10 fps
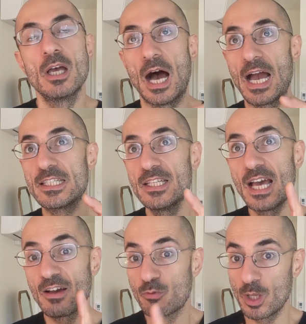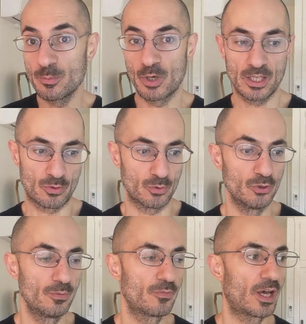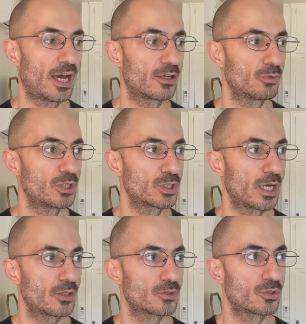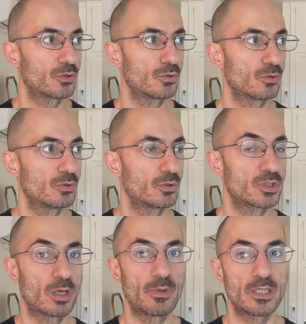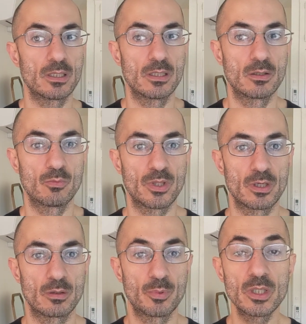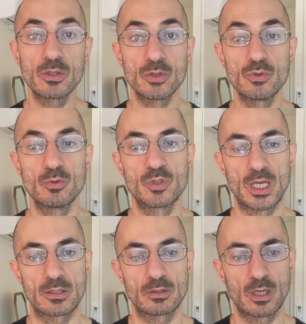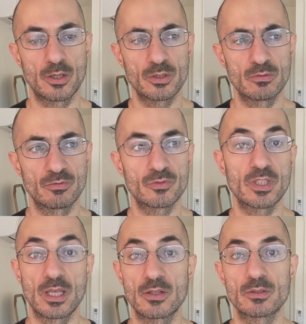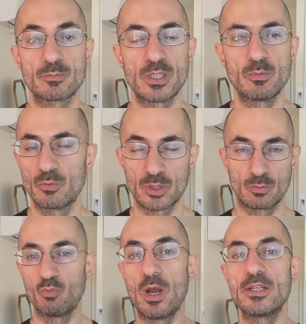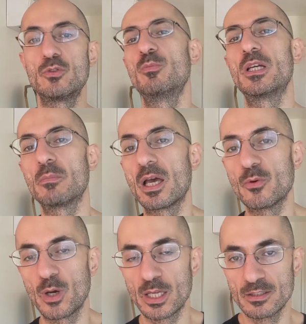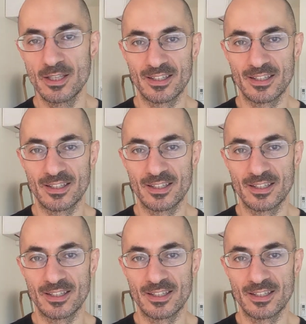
I did have one breakthrough. I reached out to somebody with a pretty good YouTube channel, 150,000 people, which is way too big, by the way.